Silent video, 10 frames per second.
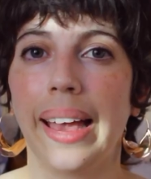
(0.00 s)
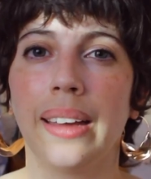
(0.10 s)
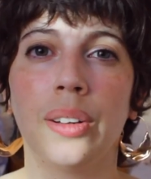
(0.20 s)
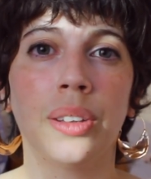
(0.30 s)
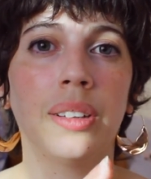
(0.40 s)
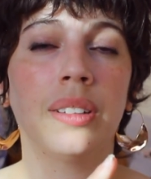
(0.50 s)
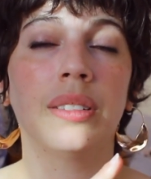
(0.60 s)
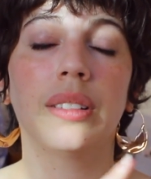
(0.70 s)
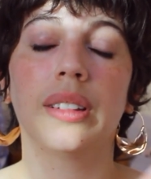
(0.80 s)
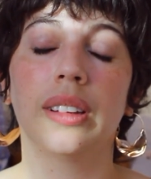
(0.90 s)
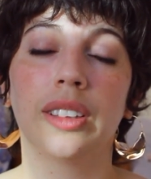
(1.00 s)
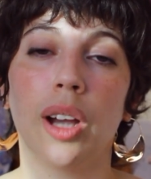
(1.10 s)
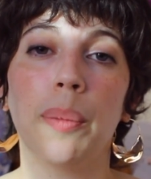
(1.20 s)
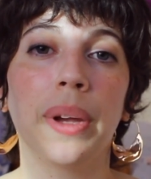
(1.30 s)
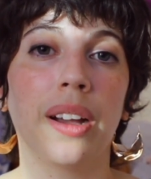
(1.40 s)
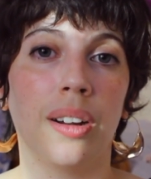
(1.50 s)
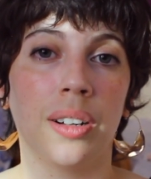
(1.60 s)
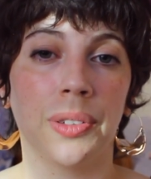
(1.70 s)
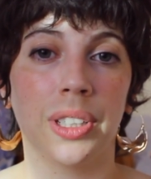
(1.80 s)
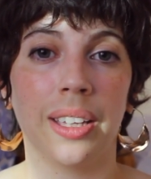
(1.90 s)
And on the topic
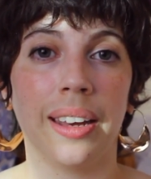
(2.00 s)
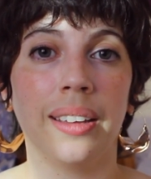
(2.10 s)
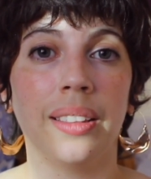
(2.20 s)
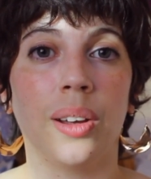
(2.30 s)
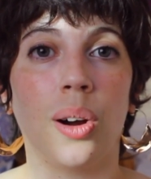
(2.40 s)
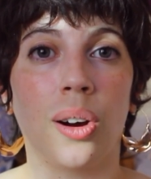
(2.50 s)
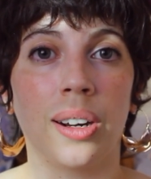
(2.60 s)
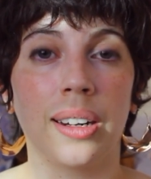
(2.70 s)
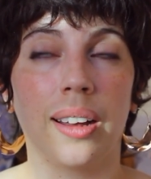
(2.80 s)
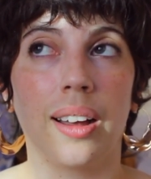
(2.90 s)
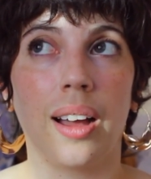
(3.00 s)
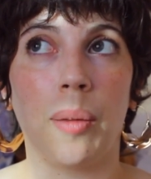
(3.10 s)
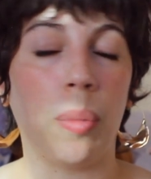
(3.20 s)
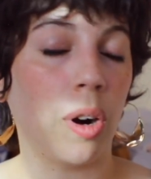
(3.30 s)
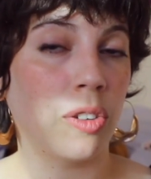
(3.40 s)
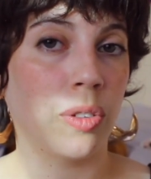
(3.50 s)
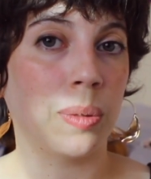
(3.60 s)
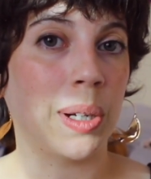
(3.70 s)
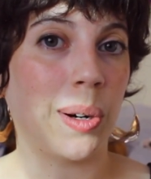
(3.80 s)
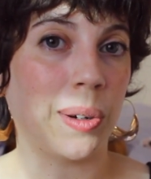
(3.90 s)
of setting the art apart
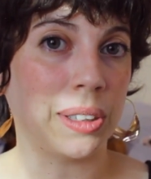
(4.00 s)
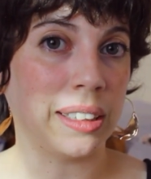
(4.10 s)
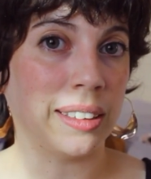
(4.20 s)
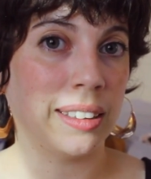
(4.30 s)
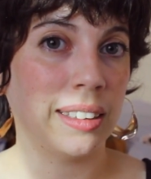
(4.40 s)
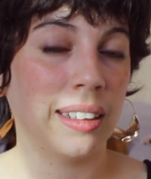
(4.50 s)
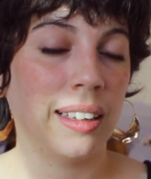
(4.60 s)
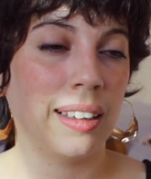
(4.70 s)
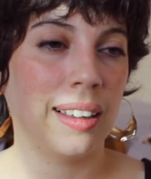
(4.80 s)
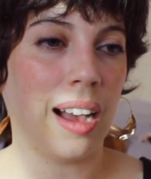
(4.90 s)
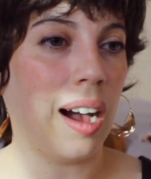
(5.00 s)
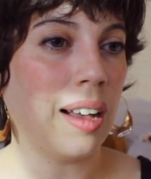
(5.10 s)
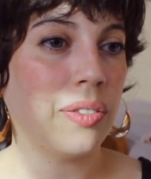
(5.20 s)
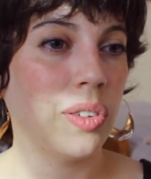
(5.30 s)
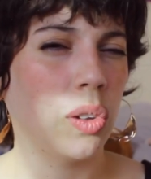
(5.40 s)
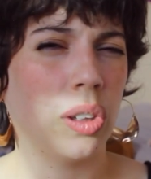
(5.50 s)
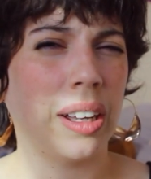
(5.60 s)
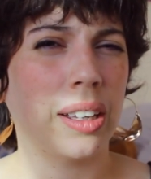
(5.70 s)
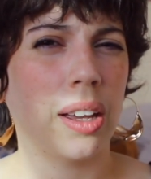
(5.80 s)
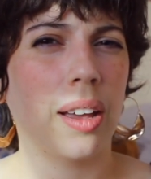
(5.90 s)
from the artist, I feel
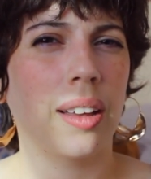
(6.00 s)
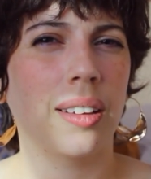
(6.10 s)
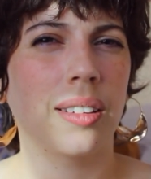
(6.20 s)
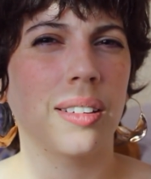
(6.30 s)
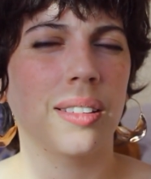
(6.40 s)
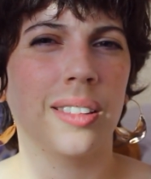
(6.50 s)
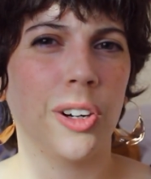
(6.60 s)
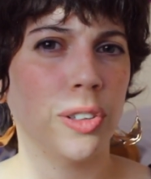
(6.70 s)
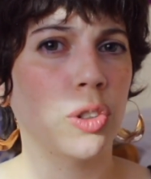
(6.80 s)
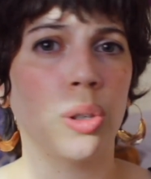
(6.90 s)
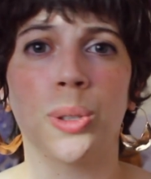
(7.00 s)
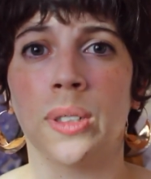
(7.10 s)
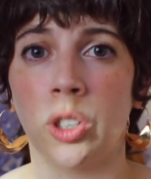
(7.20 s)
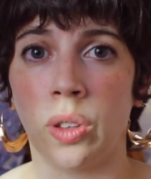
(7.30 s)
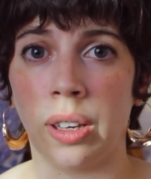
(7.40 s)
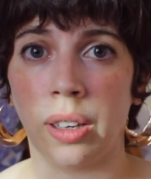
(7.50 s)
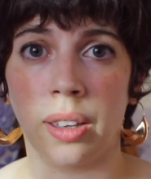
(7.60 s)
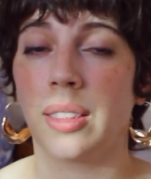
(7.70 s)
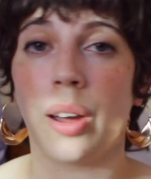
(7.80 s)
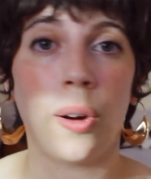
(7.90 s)
like There's no such
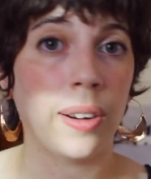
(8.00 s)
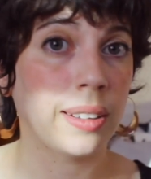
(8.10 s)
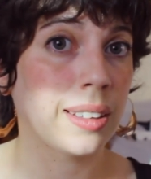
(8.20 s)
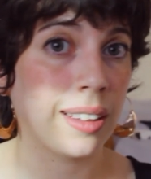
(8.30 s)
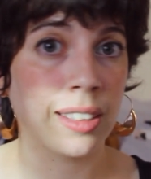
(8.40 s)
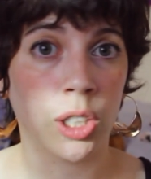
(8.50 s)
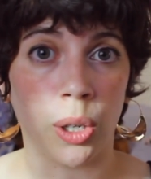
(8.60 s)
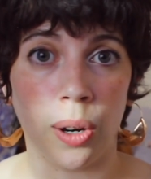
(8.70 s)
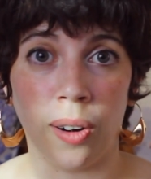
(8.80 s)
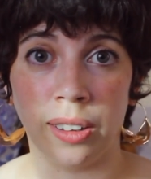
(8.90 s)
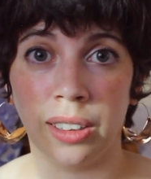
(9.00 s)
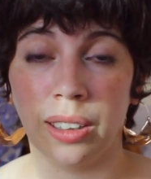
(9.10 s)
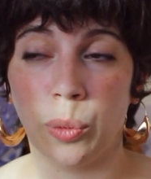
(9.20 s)
thing. The artist is their art.